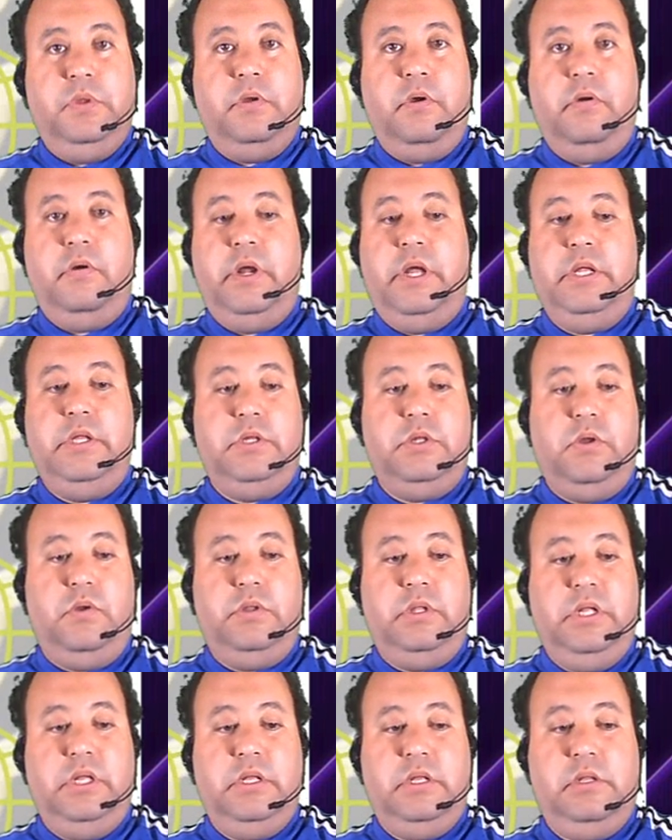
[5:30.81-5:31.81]
All right, so
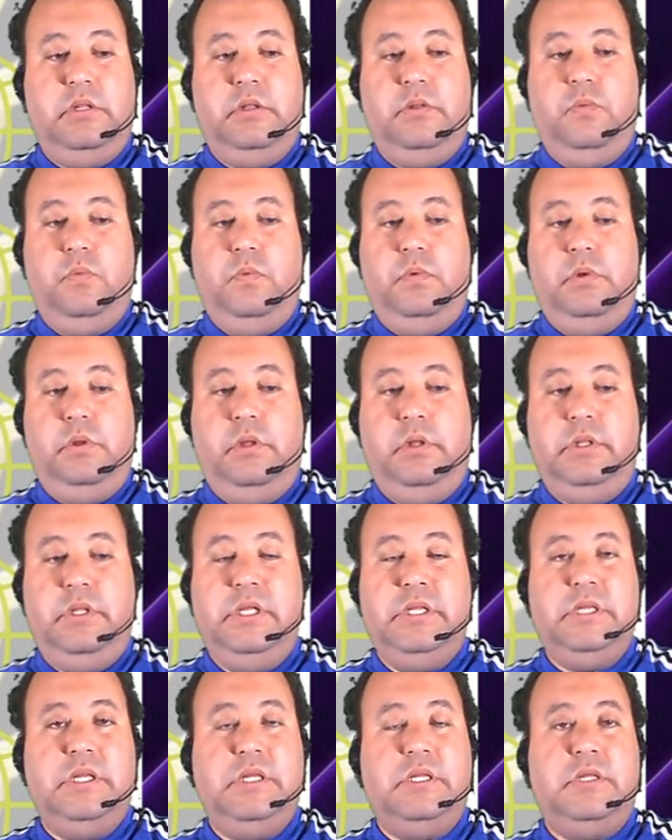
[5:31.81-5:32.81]

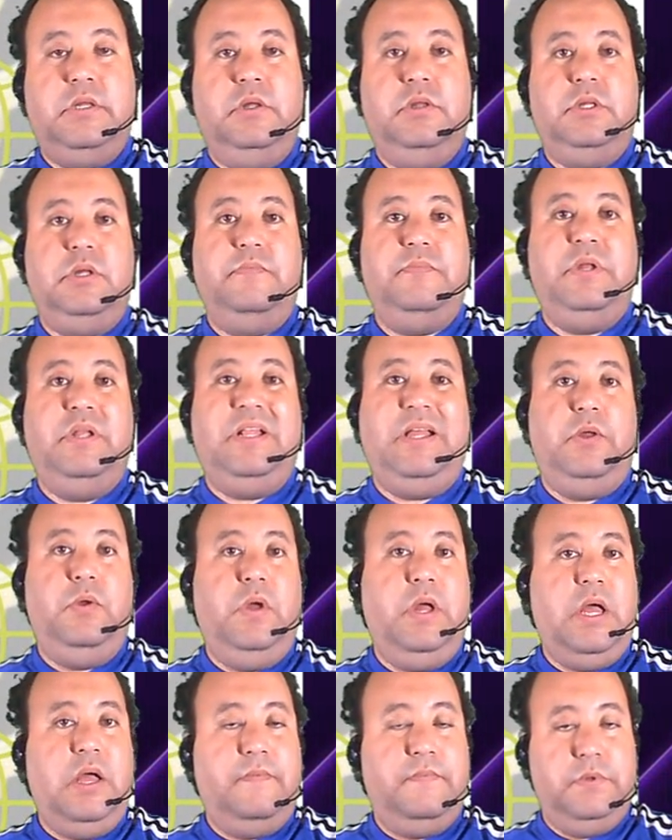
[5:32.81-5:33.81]
this is something that
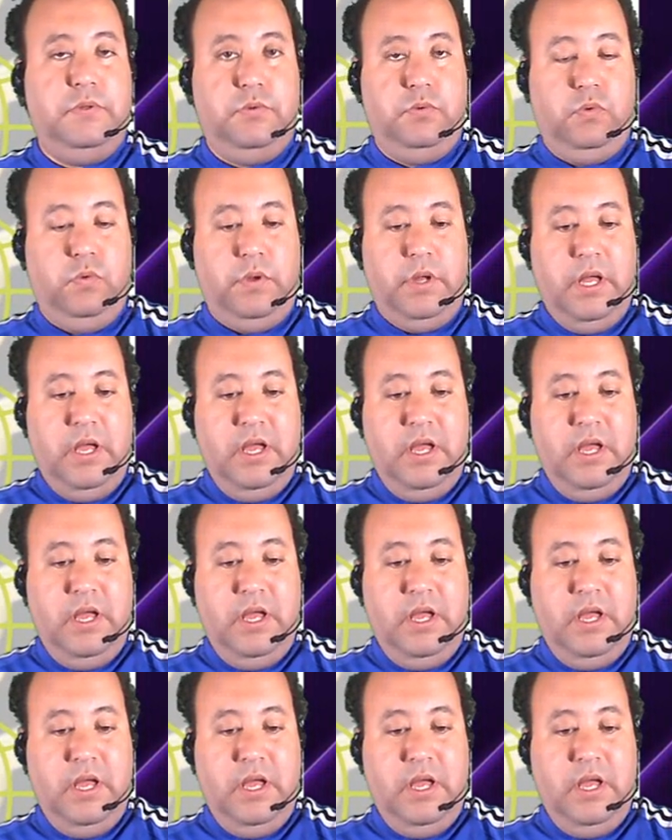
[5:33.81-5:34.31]
you have to